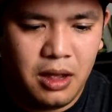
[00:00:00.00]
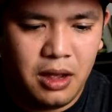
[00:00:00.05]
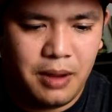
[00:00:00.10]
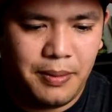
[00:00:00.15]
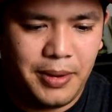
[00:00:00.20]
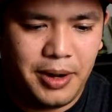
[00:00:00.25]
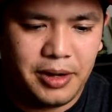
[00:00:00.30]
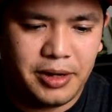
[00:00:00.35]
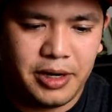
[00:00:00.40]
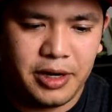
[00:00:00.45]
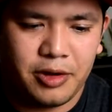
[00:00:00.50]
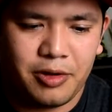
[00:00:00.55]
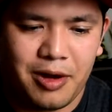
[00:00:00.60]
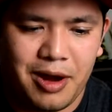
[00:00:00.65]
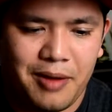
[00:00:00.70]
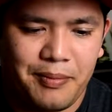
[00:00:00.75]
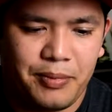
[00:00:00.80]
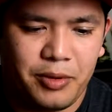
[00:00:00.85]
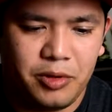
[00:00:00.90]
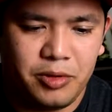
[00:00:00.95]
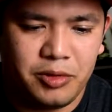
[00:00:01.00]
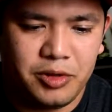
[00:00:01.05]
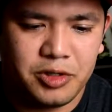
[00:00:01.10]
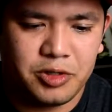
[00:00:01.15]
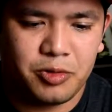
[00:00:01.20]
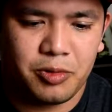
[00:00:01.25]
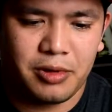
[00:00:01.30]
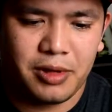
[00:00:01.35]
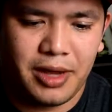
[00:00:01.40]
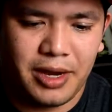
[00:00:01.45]
American craft
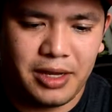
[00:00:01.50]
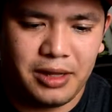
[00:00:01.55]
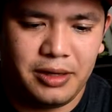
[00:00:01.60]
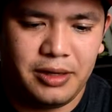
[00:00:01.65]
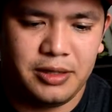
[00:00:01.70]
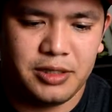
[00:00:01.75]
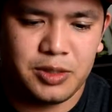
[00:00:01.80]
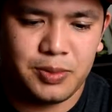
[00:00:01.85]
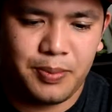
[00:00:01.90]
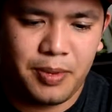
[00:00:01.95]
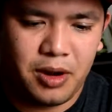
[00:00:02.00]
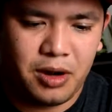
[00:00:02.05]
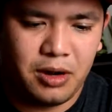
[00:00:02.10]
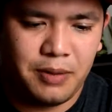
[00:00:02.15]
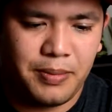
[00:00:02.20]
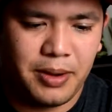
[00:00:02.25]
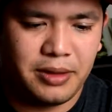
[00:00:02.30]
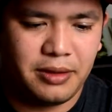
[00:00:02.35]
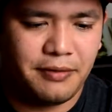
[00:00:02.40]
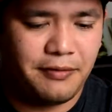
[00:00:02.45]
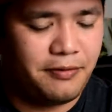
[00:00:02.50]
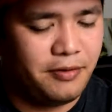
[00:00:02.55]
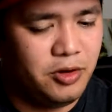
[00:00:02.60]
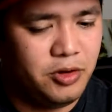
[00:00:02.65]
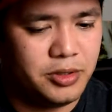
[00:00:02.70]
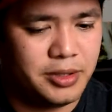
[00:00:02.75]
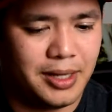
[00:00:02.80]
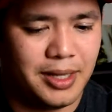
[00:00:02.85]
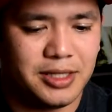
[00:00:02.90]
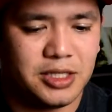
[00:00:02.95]
brewers were likely inspired by the
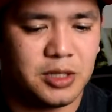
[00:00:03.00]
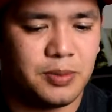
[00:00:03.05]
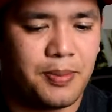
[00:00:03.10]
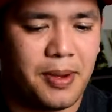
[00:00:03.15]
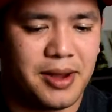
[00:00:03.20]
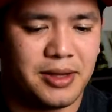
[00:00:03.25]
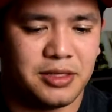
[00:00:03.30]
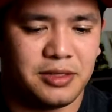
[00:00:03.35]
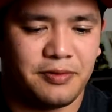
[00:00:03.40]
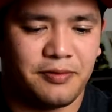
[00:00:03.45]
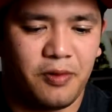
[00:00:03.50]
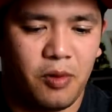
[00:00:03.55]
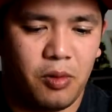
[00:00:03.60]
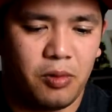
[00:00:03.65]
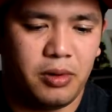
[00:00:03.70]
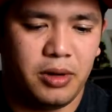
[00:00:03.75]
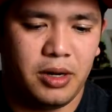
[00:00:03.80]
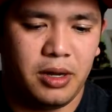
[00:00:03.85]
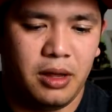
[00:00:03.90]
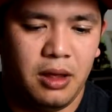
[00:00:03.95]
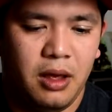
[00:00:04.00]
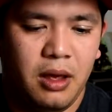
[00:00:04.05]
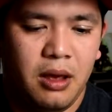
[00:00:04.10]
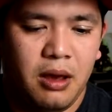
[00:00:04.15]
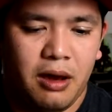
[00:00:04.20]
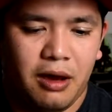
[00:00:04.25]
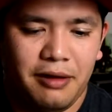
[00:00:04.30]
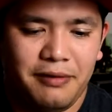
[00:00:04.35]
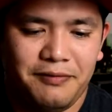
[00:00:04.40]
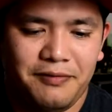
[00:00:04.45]
fruit and spice-forward,
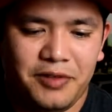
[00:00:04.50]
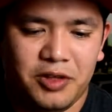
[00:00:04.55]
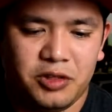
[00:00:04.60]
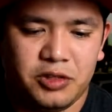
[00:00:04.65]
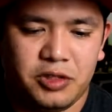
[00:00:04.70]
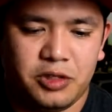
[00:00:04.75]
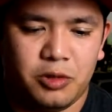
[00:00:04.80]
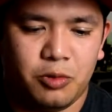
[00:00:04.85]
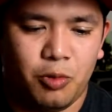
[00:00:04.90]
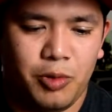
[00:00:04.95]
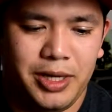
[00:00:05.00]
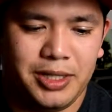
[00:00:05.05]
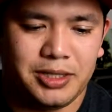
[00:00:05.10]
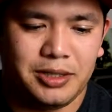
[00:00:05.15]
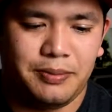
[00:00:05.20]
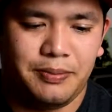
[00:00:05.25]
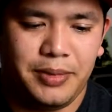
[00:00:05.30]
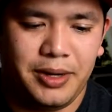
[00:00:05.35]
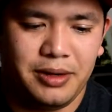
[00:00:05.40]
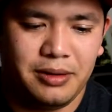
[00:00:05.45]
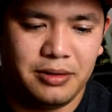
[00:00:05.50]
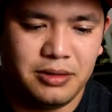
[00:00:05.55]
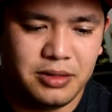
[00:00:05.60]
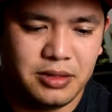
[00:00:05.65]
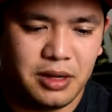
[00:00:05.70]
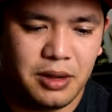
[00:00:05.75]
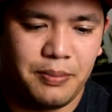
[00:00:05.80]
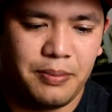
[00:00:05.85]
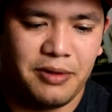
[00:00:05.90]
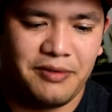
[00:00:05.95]
unfiltered wheat beers
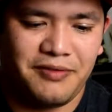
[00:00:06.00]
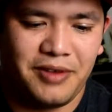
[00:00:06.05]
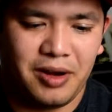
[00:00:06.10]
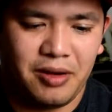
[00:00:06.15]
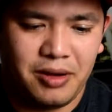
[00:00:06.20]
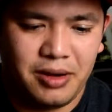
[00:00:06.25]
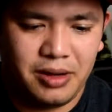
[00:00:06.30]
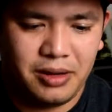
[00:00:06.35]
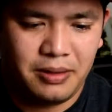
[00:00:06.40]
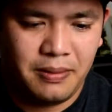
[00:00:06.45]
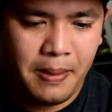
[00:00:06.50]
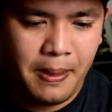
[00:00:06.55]
of Bavaria,